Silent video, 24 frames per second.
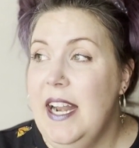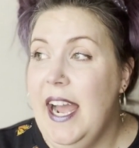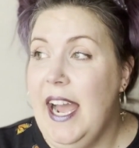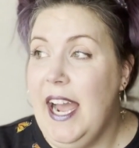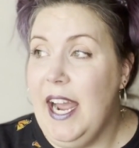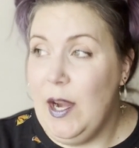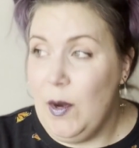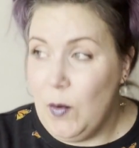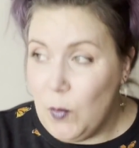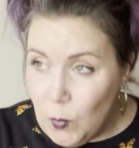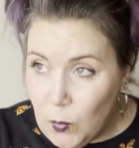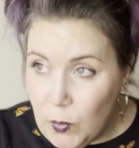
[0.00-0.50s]

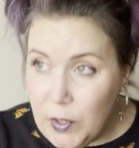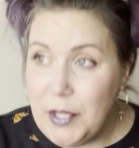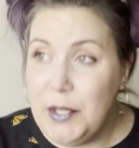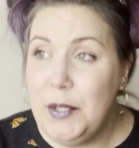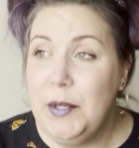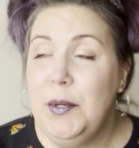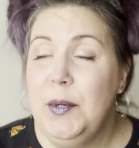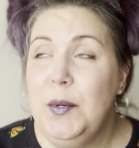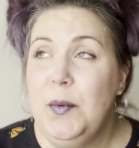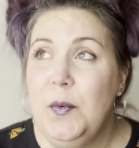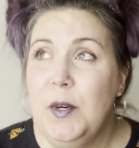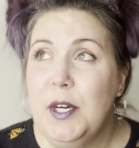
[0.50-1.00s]
I
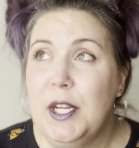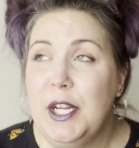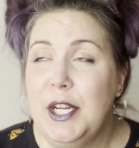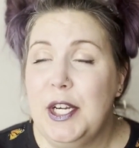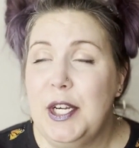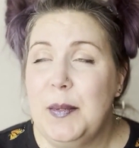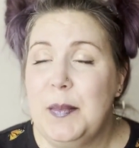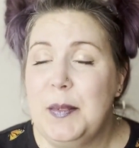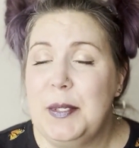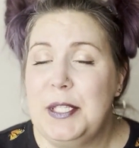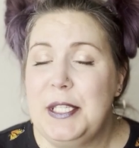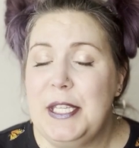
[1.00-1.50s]
will
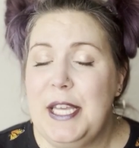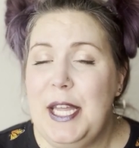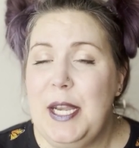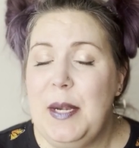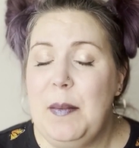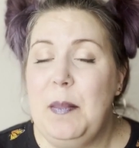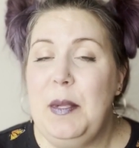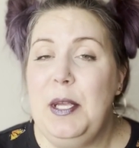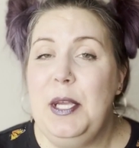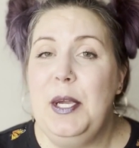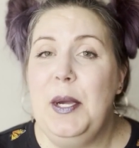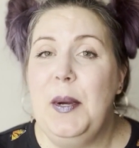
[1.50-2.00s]
100%
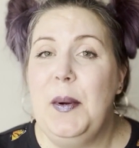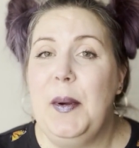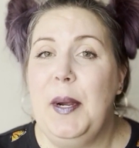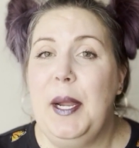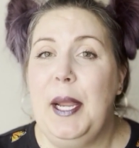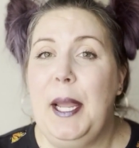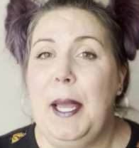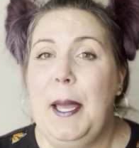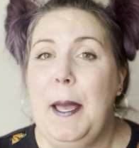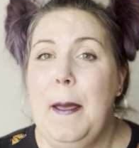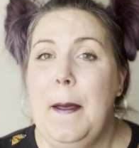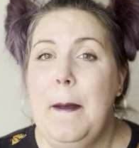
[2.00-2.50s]
be
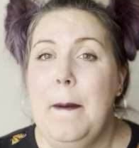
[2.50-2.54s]
going